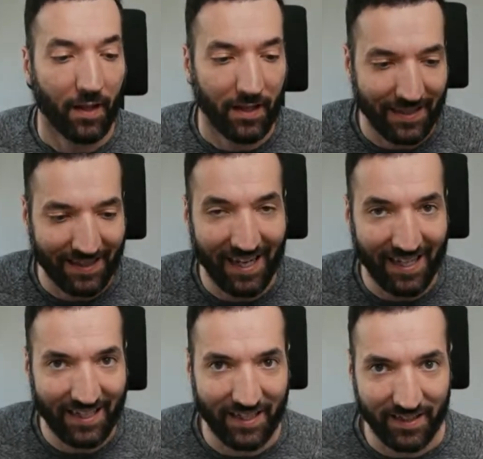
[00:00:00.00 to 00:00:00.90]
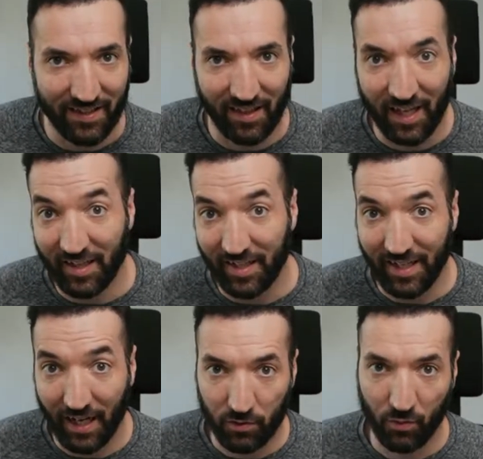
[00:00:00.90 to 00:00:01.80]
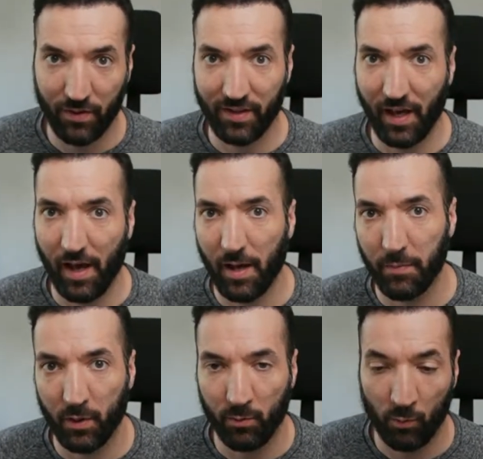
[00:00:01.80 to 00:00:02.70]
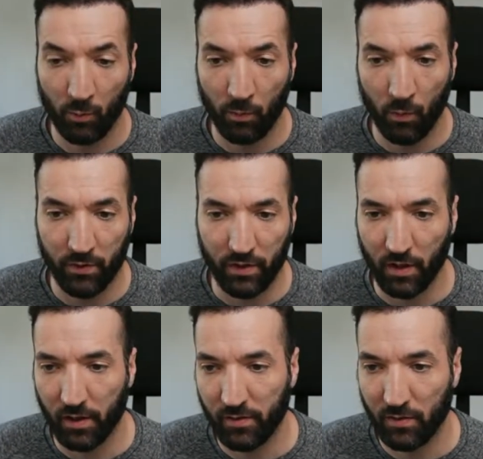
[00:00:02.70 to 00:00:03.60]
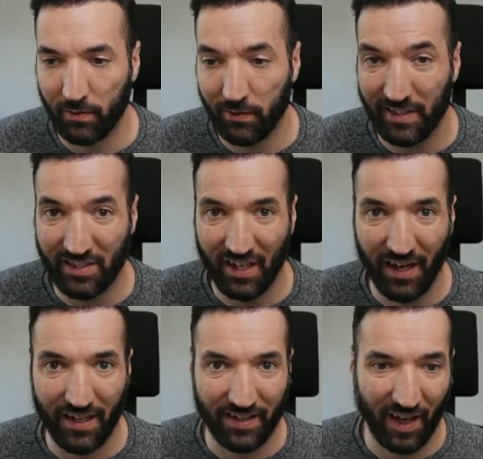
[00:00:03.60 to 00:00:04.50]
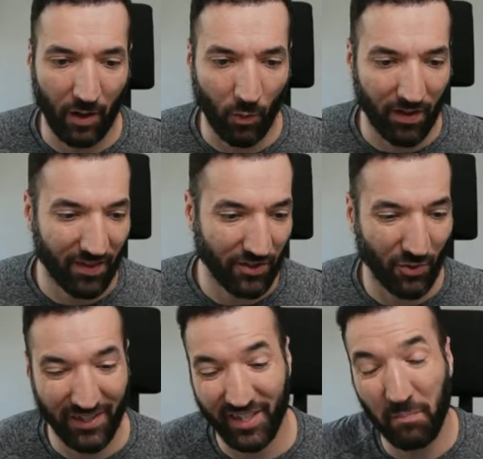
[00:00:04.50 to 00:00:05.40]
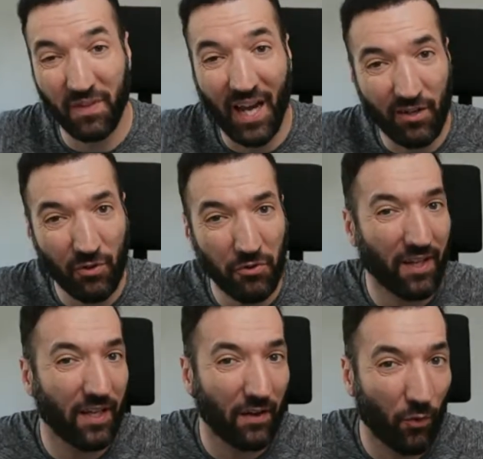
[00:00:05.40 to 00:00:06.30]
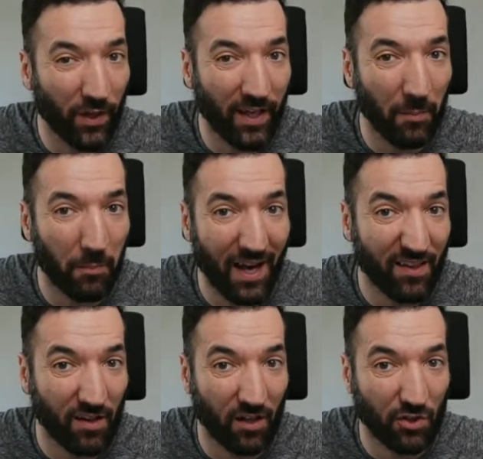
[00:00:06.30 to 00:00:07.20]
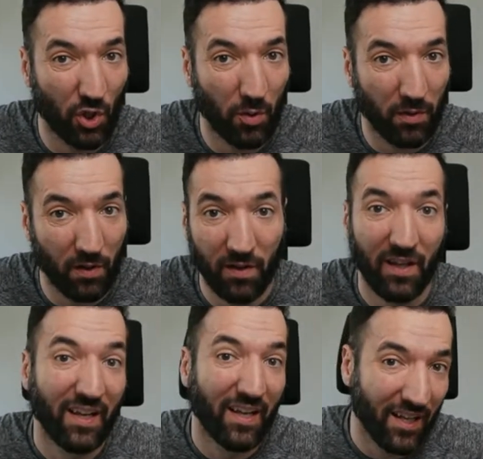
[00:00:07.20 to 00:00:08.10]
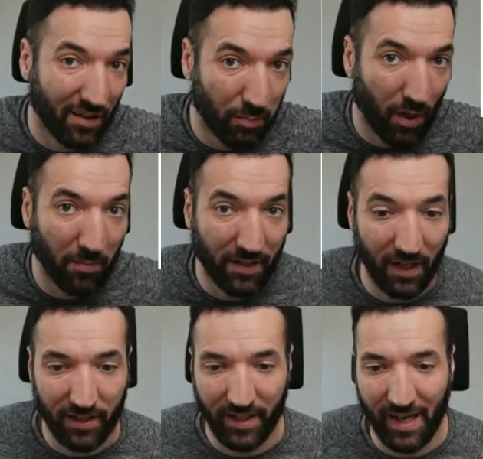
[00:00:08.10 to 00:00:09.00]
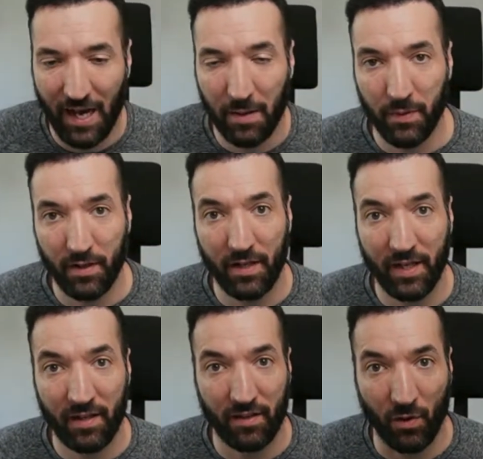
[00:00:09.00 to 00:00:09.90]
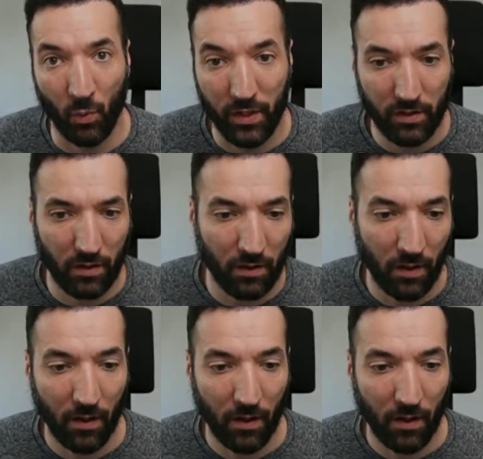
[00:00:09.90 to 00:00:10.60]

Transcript: That is likely not going to happen with regards to the China-Taiwan situation. I do think if we get past October, it's probably not going to happen in the winter.